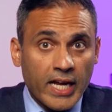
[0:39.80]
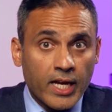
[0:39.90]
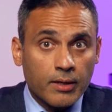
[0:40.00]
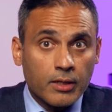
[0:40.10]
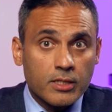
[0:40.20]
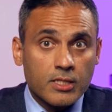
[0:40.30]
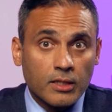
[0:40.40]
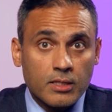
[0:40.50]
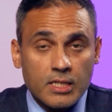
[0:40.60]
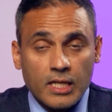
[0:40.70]
Rege,
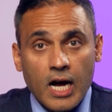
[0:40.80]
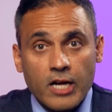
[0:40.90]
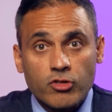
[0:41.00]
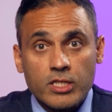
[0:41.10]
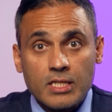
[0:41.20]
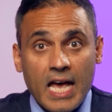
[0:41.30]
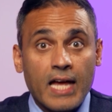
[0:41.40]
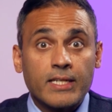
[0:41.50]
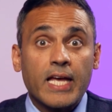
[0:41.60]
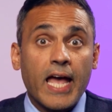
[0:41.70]
consultant psychiatrist
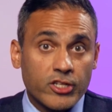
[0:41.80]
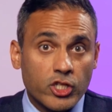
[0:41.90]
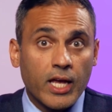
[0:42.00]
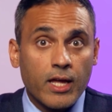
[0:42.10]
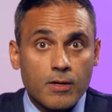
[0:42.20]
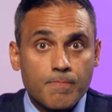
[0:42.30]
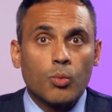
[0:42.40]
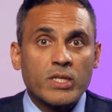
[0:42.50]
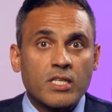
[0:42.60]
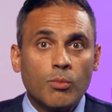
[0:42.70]
and educator.
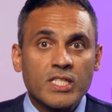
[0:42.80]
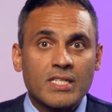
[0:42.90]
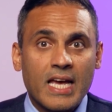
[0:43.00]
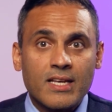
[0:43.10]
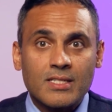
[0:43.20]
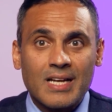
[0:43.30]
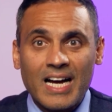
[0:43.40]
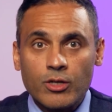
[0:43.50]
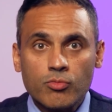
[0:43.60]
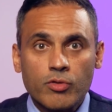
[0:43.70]
When someone says,
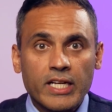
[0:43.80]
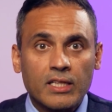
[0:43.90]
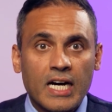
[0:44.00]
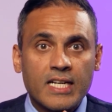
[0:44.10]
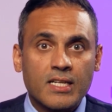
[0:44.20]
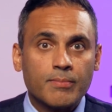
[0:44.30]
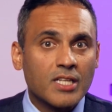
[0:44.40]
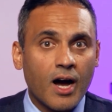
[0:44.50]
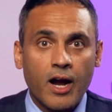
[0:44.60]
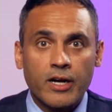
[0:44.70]
I don't realize I'm
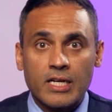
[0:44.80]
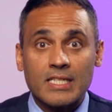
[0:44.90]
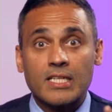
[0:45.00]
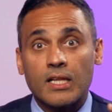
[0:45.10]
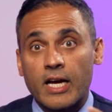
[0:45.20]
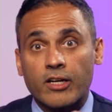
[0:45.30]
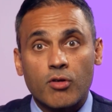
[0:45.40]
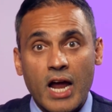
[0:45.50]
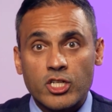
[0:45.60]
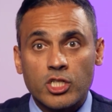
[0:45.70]
tired until I
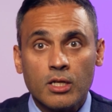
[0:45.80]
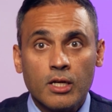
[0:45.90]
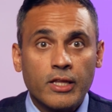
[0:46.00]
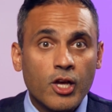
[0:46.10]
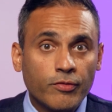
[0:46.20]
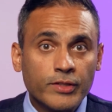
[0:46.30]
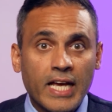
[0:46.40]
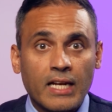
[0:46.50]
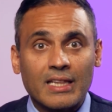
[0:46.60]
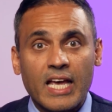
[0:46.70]
crash, they often
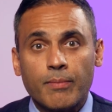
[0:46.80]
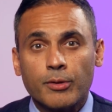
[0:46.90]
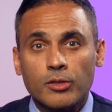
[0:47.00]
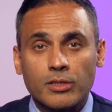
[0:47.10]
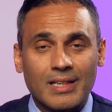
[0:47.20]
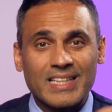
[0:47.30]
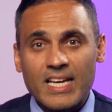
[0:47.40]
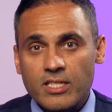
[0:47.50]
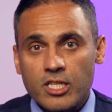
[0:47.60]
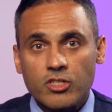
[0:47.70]
get labeled
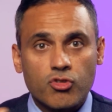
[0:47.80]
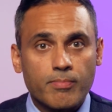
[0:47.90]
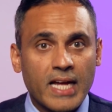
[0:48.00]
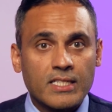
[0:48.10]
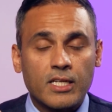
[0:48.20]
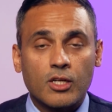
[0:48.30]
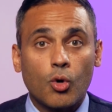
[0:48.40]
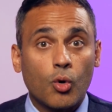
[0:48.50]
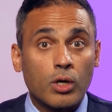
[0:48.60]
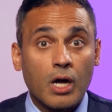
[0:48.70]
lazy, dramatic,
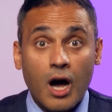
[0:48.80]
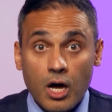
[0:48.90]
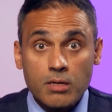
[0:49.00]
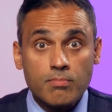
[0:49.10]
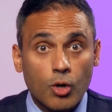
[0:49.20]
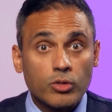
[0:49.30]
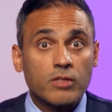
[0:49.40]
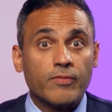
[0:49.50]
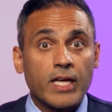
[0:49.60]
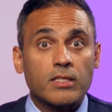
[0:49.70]
or
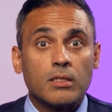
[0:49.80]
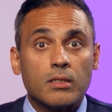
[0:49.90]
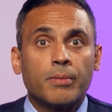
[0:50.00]
unmotivated.